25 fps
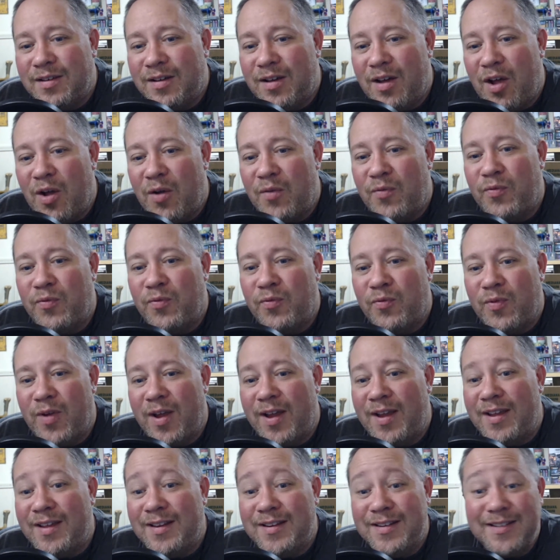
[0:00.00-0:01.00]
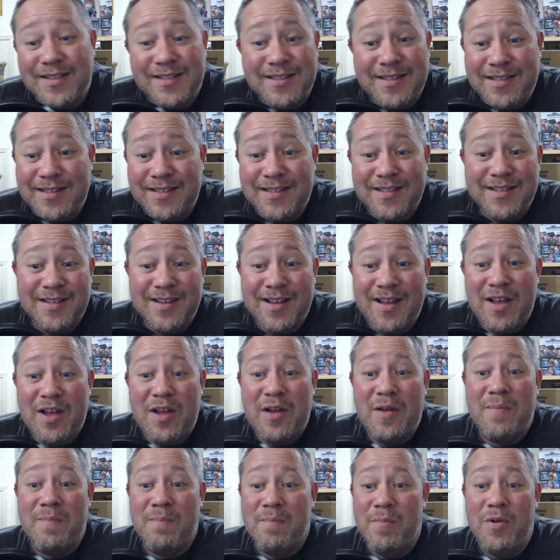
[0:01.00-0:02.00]
frankincense,
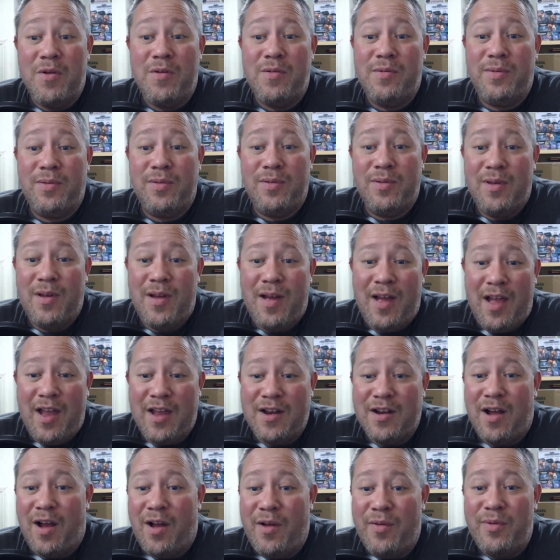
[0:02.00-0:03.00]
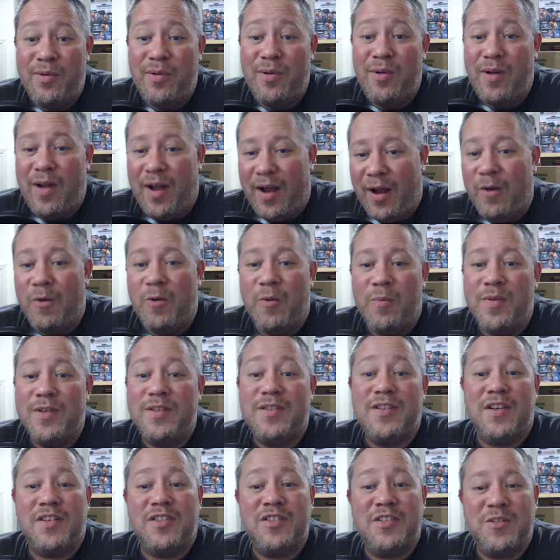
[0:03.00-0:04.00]
myrrh, and other
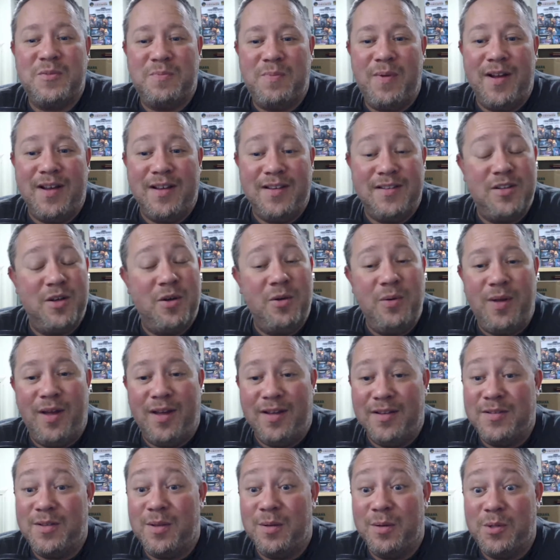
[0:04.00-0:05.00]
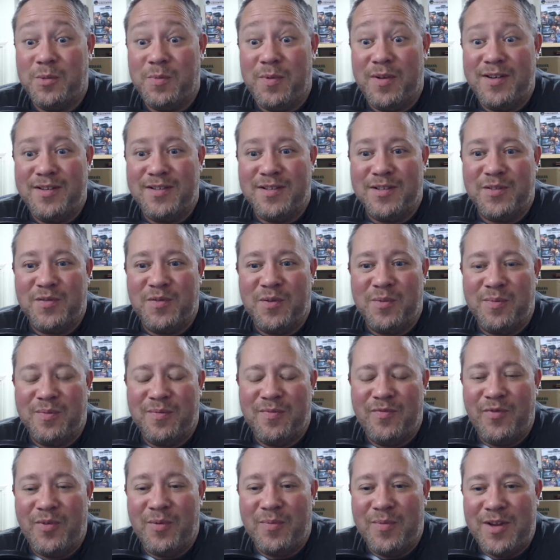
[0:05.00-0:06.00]
aromatic spice. Okay, they're spices
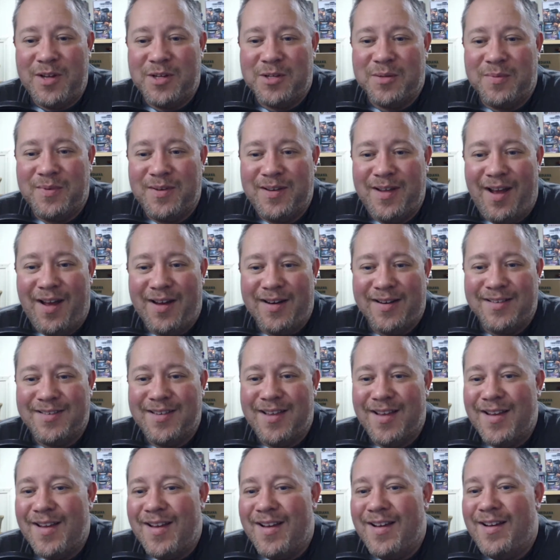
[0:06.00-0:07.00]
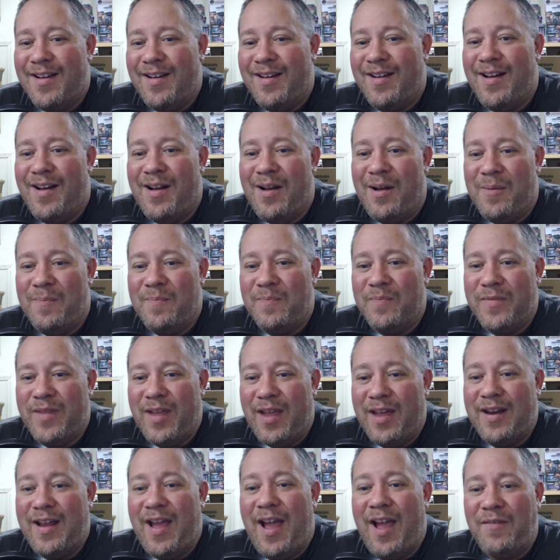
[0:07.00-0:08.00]
from Egypt. Got it. And
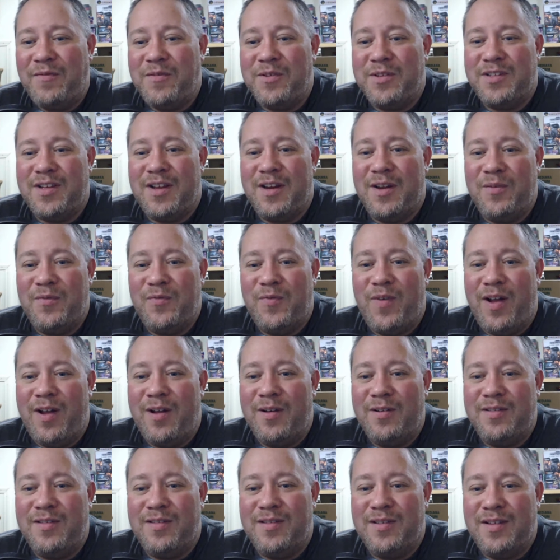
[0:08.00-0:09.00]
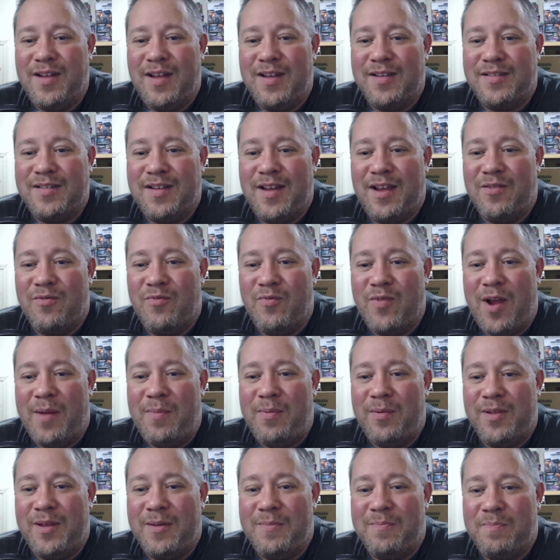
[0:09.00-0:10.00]
after setting fire to the nest and
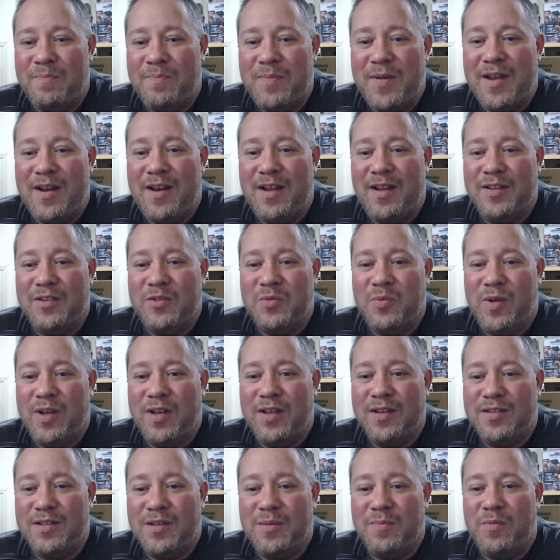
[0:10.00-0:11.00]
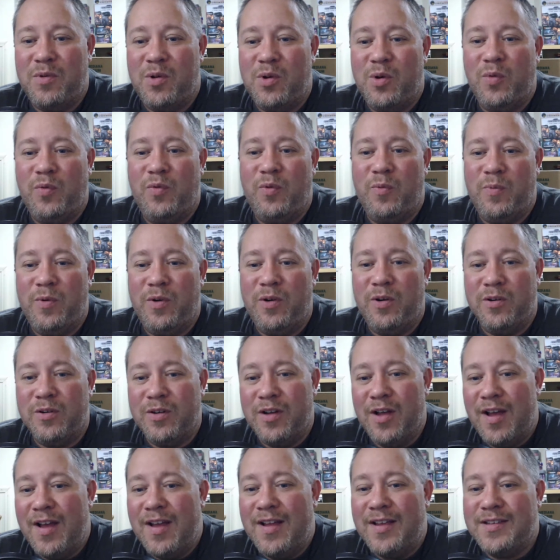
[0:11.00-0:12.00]
rapidly beating its wings, the beautiful bird
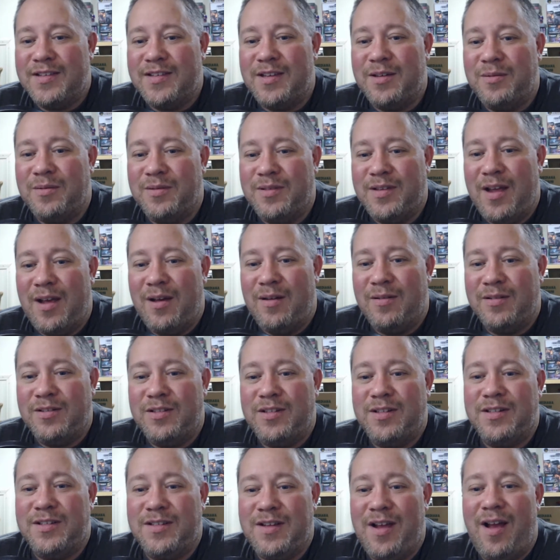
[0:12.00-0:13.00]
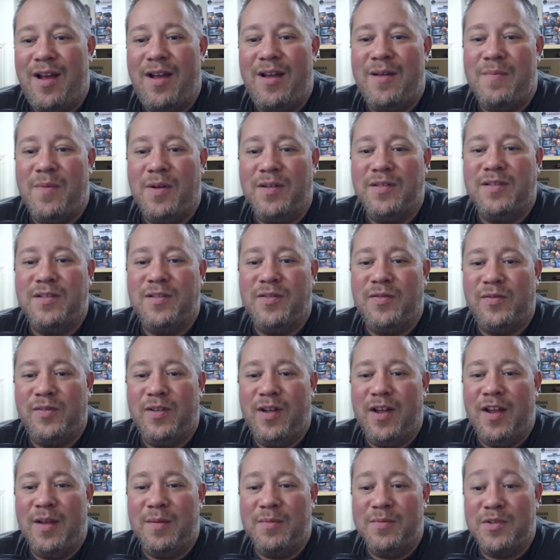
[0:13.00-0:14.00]
settled down to die amongst the
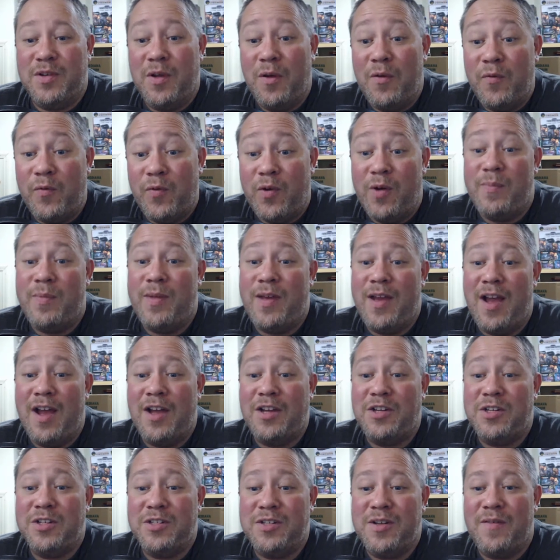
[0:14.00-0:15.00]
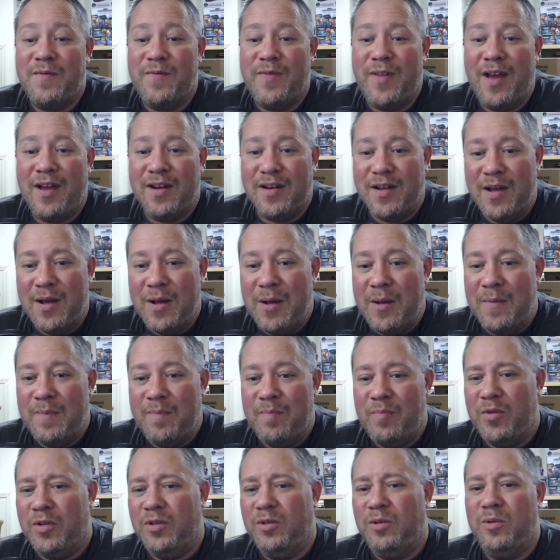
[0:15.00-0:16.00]
flames. From the ashes of that
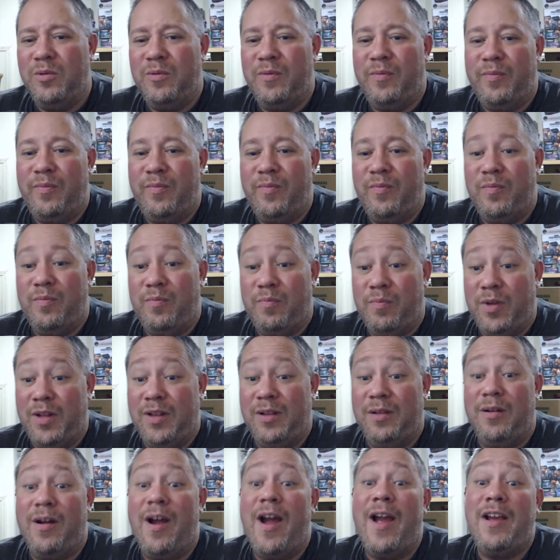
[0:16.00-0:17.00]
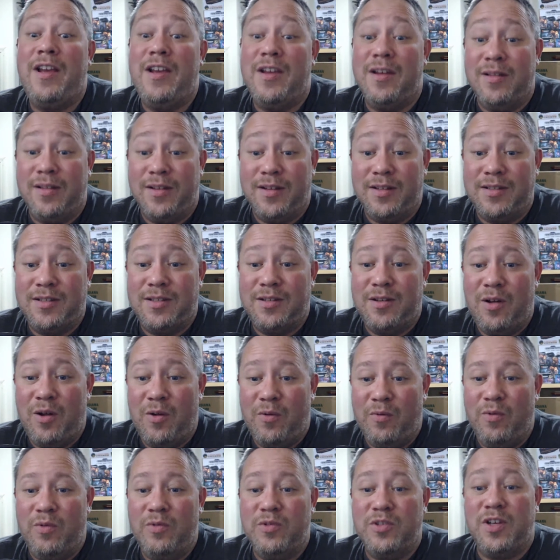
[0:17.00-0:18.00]
miraculous
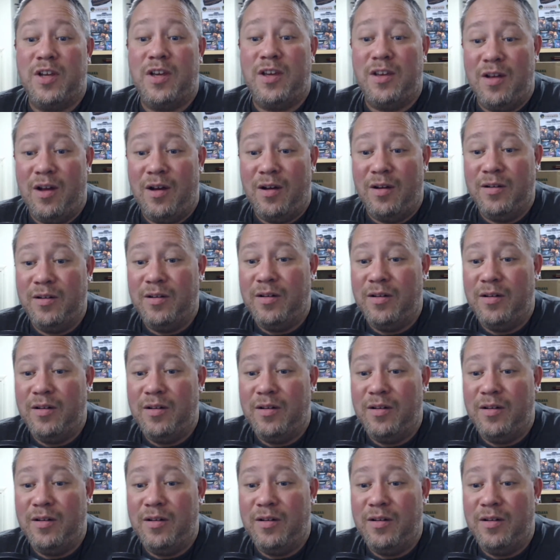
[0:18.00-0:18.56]
arose a young